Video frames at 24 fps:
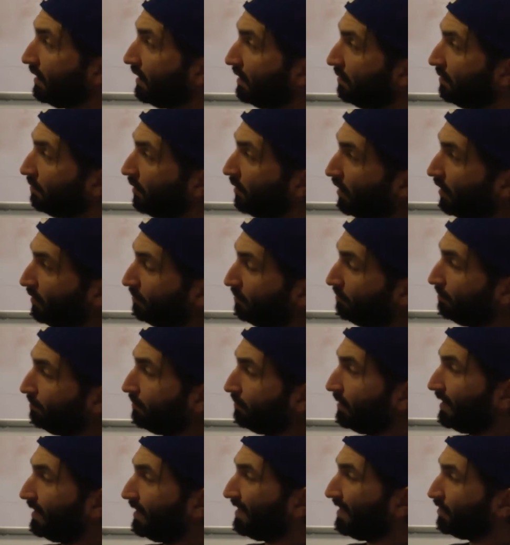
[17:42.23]
well,
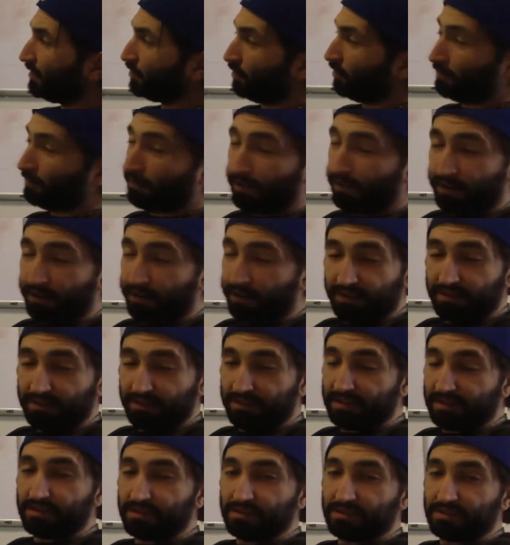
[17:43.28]
so far this
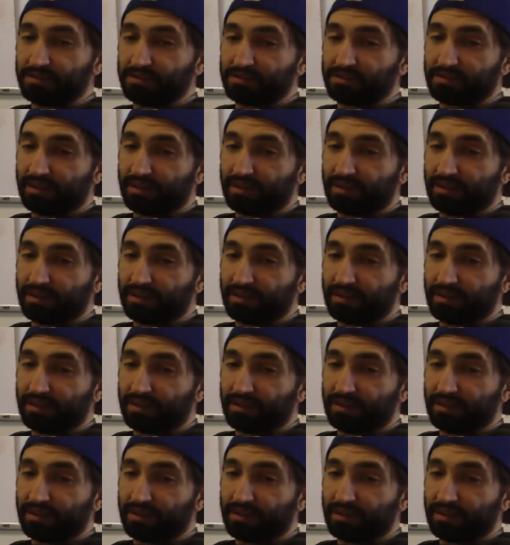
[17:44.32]
is